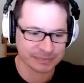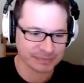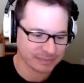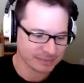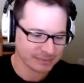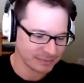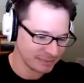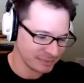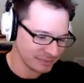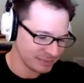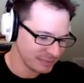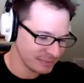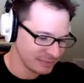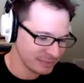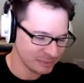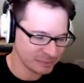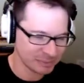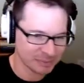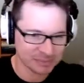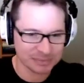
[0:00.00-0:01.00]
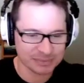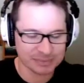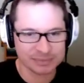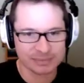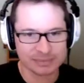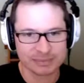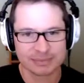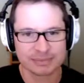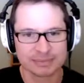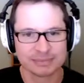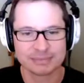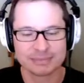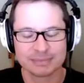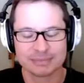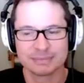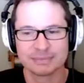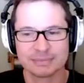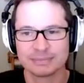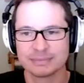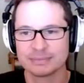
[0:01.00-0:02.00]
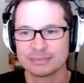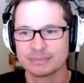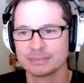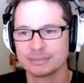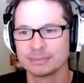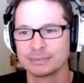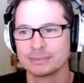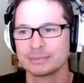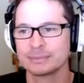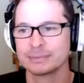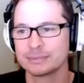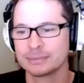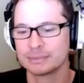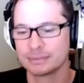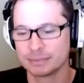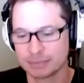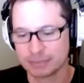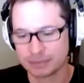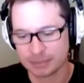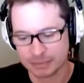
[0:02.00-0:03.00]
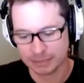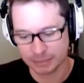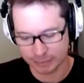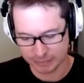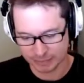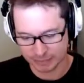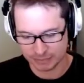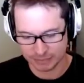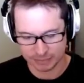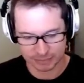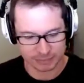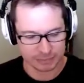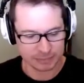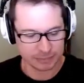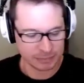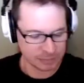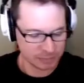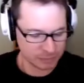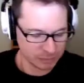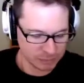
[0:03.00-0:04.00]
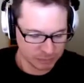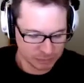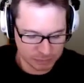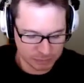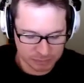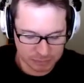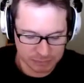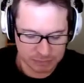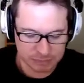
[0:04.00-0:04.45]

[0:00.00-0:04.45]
(not speaking)